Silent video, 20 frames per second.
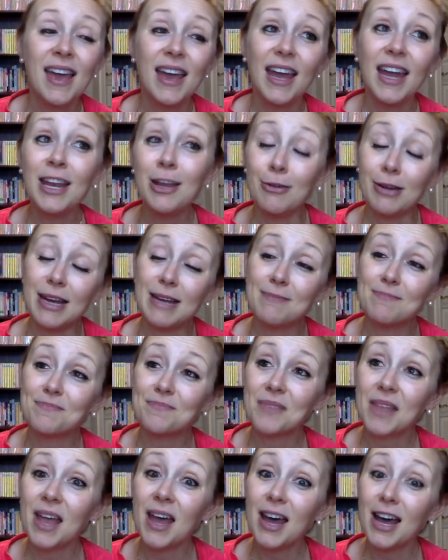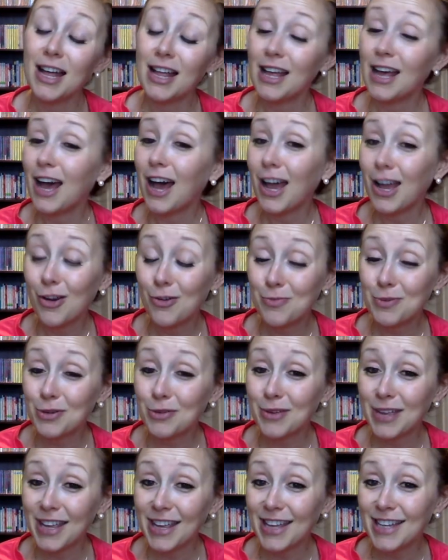Anyway, I hope your
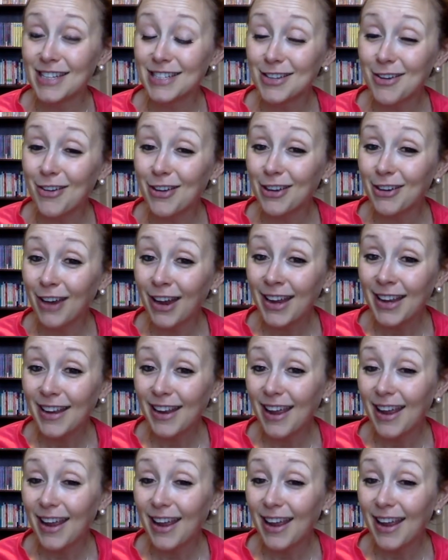weekend is going great,